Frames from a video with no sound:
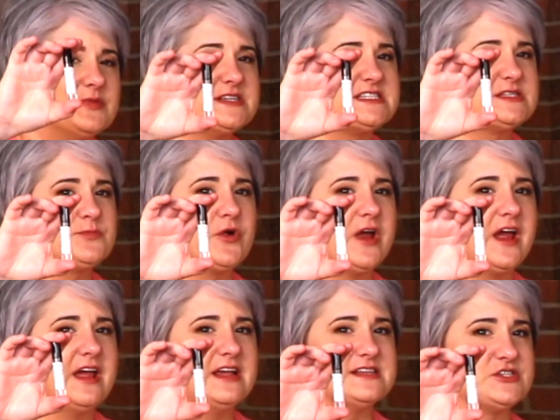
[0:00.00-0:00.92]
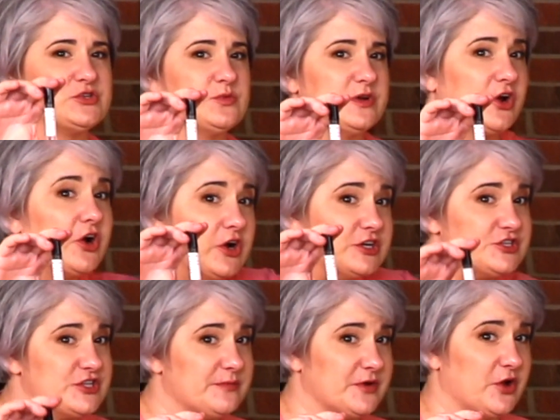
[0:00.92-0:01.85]
this spray is to
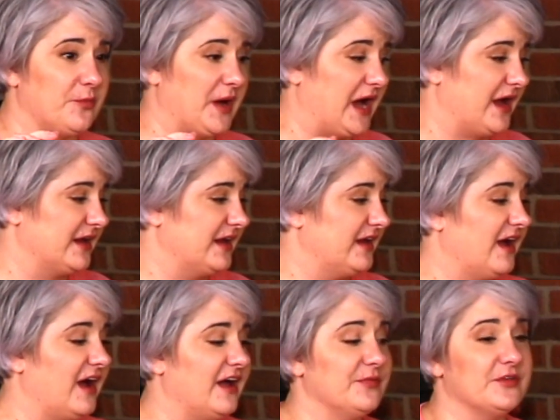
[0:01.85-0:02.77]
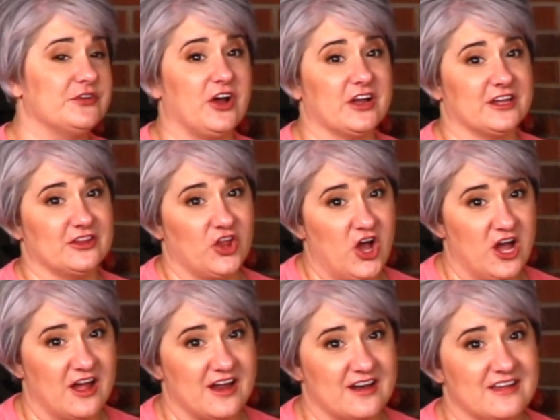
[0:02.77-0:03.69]
encourage them to go potty on the
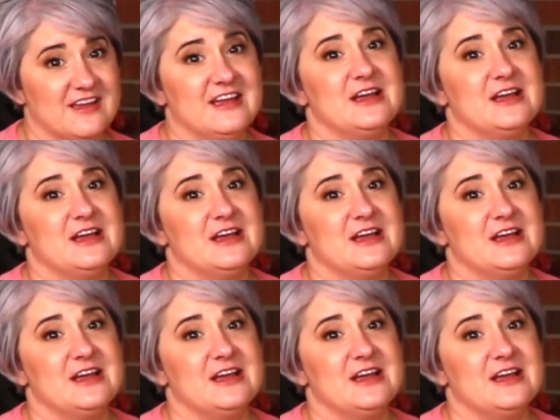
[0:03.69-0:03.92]
DoggieLawn.